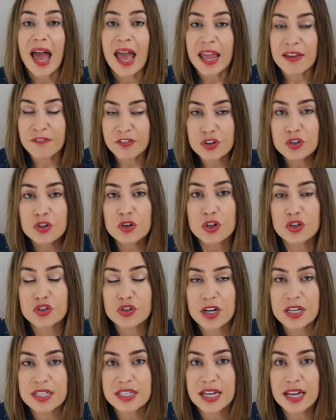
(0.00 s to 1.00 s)
If you're new to
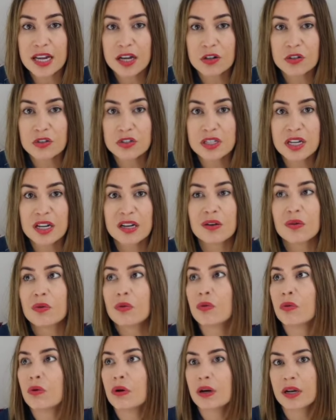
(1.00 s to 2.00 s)
Tracy Anderson,
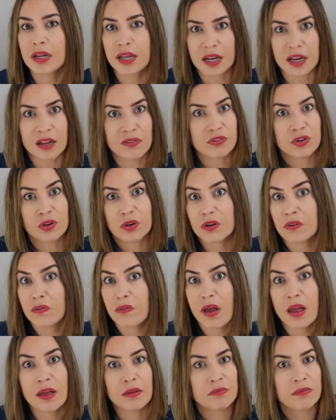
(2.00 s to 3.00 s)
or again, if you're
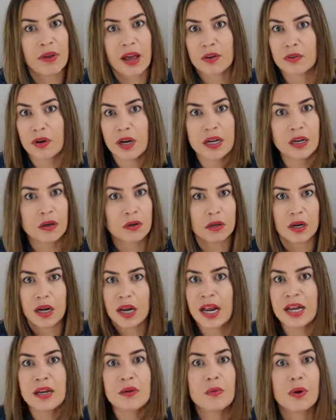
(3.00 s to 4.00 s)
a veteran or
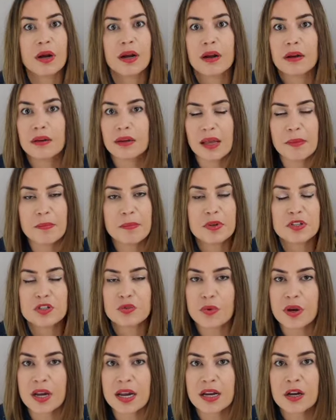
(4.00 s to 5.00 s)
anywhere in
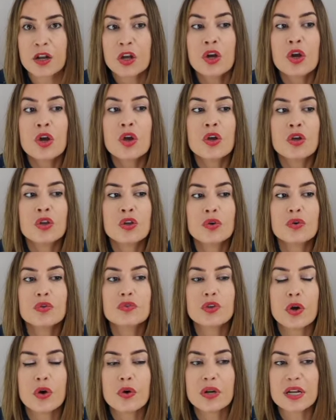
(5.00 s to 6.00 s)
between, you'll
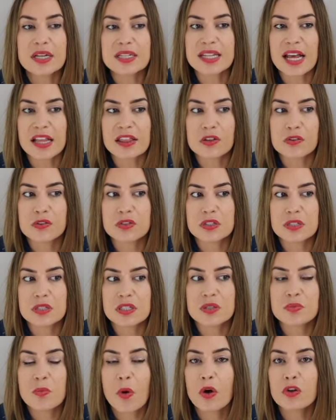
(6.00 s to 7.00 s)
notice that there's
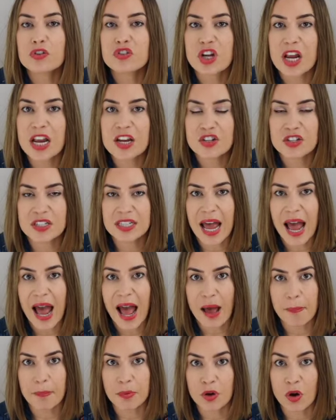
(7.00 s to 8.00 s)
small changes that
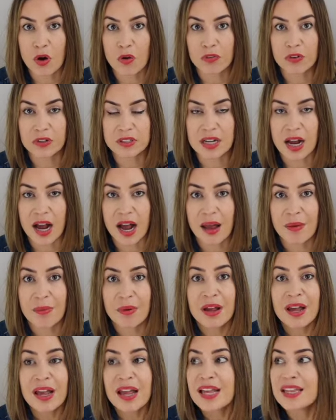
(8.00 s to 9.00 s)
happen over time.
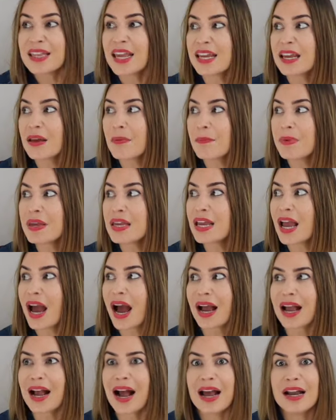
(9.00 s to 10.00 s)
They can be
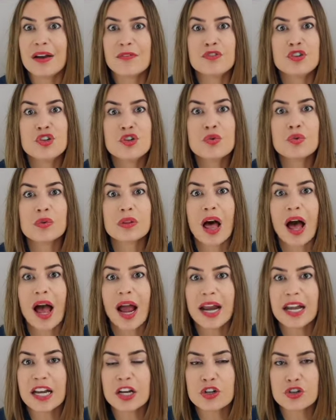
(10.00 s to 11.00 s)
a kind of new
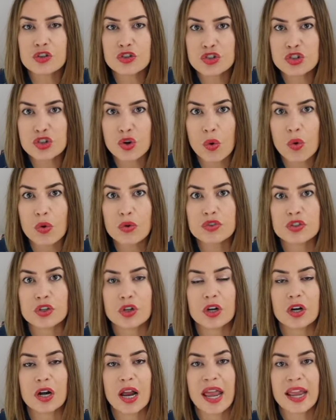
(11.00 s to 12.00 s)
line in your
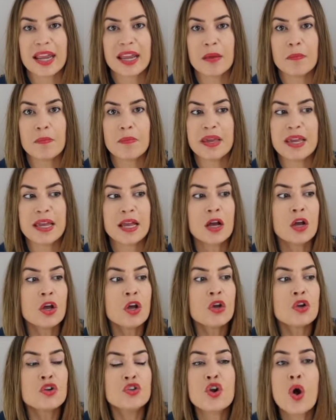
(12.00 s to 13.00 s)
shoulder. It can be
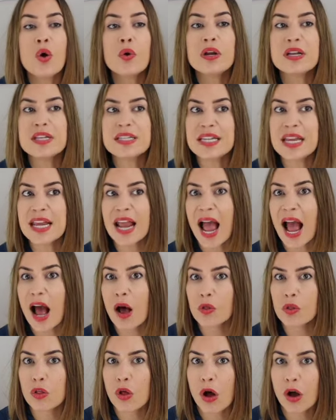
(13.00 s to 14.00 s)
noticing
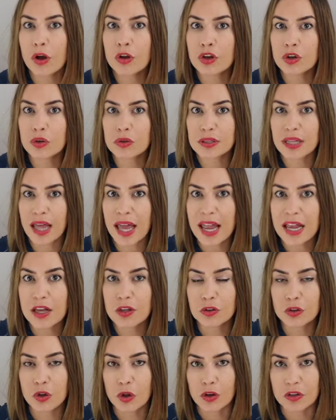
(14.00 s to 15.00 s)
how long your leg
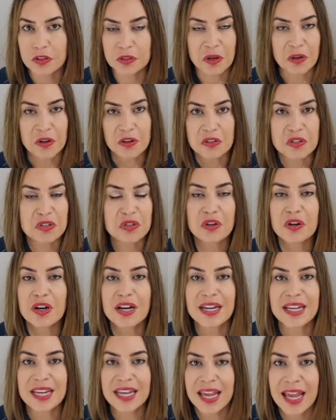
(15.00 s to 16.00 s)
looks on a
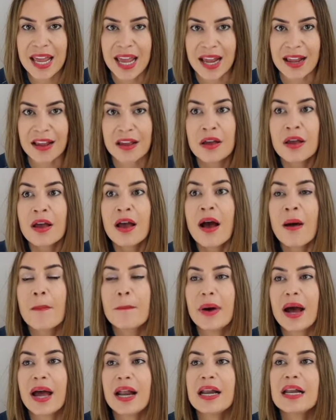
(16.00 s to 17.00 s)
certain kick.
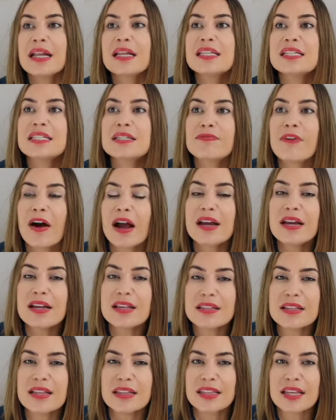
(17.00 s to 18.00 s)
But
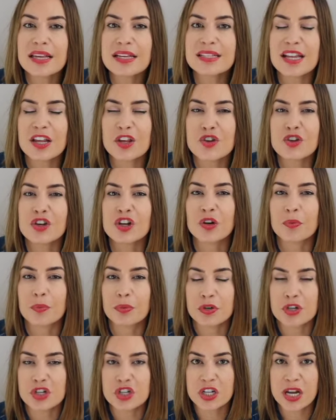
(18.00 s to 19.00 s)
finding the things that you can
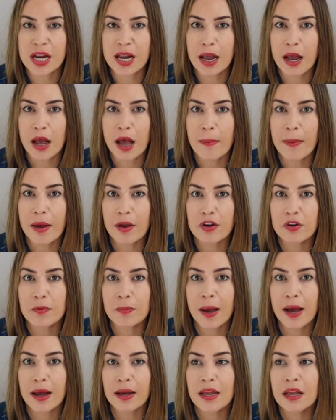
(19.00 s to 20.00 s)
appreciate about your
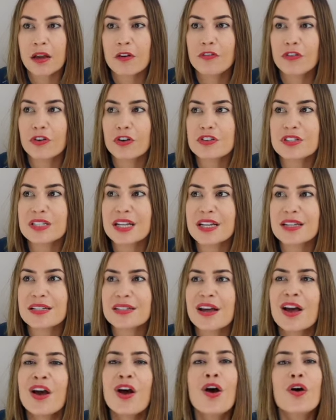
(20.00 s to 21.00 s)
body versus
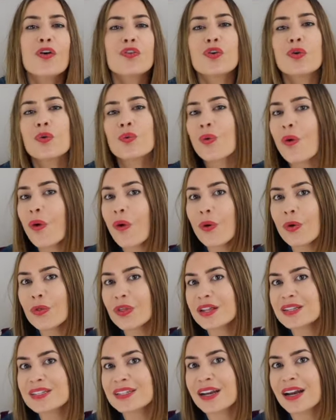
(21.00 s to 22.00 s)
the roll
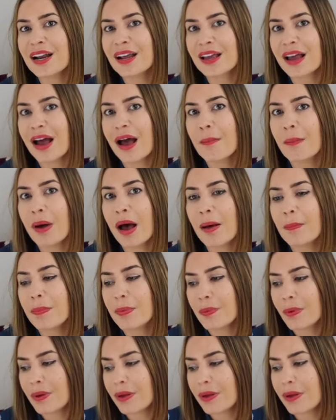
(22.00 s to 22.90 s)
that's going to come up,